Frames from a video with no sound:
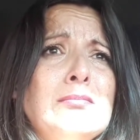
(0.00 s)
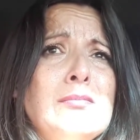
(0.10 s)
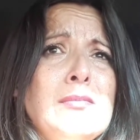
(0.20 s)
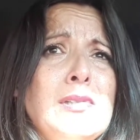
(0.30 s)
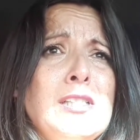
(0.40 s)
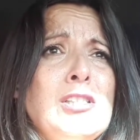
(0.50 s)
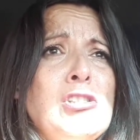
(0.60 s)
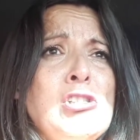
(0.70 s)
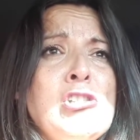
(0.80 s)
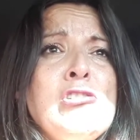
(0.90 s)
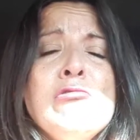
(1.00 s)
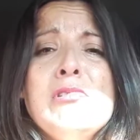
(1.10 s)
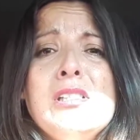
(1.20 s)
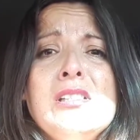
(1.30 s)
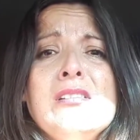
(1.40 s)
And you
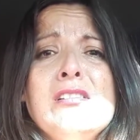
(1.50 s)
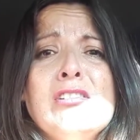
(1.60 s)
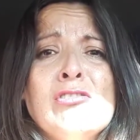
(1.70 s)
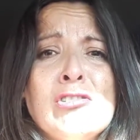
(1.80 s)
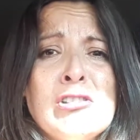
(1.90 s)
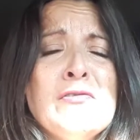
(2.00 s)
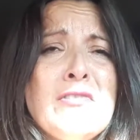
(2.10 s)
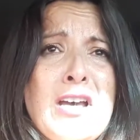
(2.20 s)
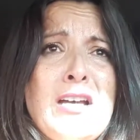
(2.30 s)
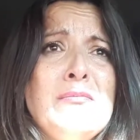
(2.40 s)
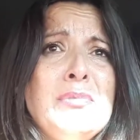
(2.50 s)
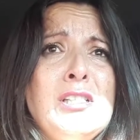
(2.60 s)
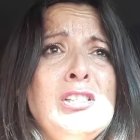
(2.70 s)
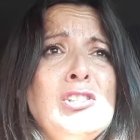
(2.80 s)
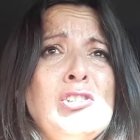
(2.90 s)
didn't deserve that
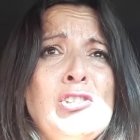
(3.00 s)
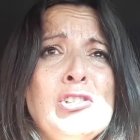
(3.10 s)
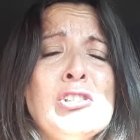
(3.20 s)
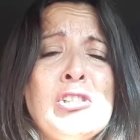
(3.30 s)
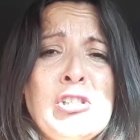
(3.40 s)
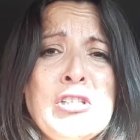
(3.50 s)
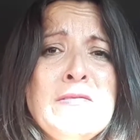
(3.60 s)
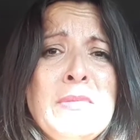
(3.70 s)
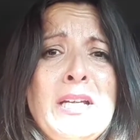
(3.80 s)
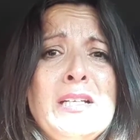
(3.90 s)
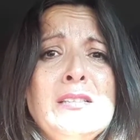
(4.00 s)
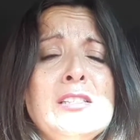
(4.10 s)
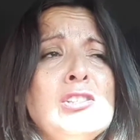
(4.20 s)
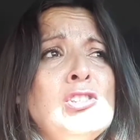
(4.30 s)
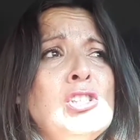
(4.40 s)
because you're a good man that
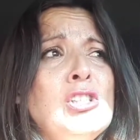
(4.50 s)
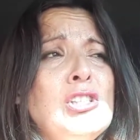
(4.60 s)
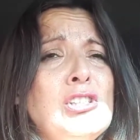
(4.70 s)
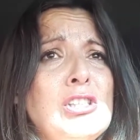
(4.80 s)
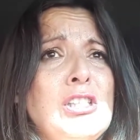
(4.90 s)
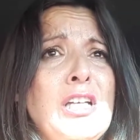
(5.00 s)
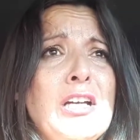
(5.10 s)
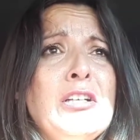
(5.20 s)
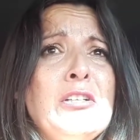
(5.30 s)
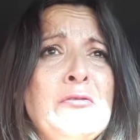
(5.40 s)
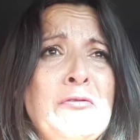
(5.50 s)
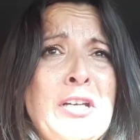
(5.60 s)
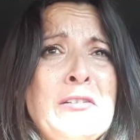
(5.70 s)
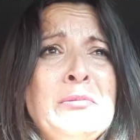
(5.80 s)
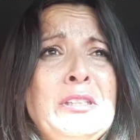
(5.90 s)
took good care of your
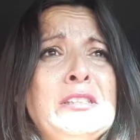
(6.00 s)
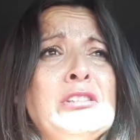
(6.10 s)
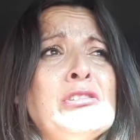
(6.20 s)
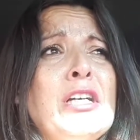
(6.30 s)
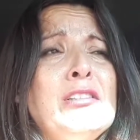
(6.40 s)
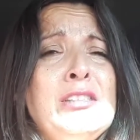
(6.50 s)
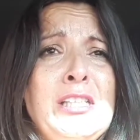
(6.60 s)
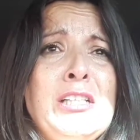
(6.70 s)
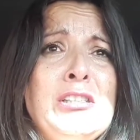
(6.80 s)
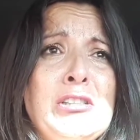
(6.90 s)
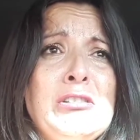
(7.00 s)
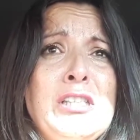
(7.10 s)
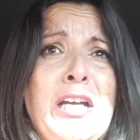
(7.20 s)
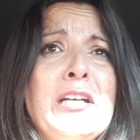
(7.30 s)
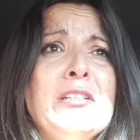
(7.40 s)
family and tried to take good
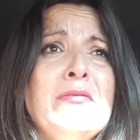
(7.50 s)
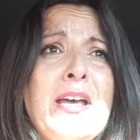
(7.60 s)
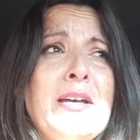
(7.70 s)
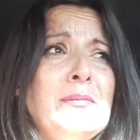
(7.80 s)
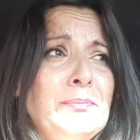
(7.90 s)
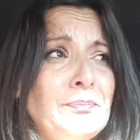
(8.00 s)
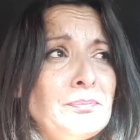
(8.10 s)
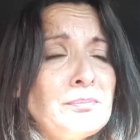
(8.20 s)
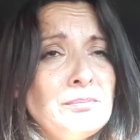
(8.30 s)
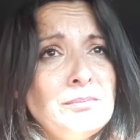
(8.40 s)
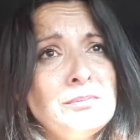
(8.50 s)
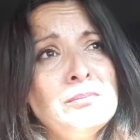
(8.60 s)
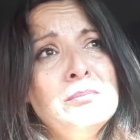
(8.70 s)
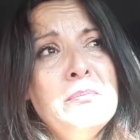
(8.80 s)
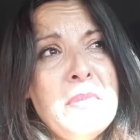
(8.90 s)
care of that
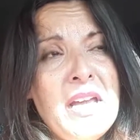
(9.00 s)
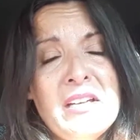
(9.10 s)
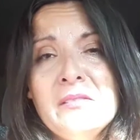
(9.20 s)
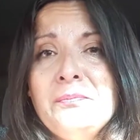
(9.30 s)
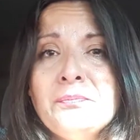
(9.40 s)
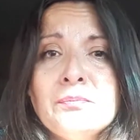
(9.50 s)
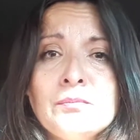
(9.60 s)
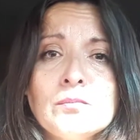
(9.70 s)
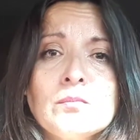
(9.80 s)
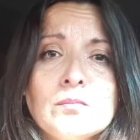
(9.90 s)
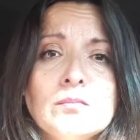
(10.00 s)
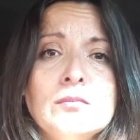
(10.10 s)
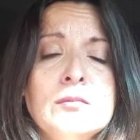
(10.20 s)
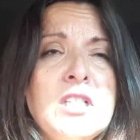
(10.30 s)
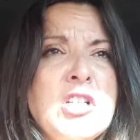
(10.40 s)
man
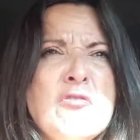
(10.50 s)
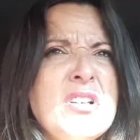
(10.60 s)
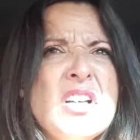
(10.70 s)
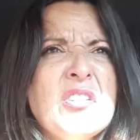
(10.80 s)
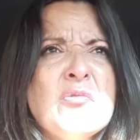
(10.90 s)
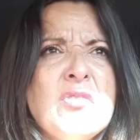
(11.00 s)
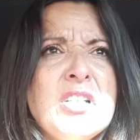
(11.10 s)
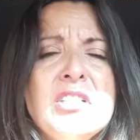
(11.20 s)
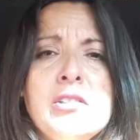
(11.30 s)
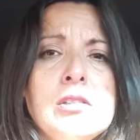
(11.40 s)
when no one else wanted to.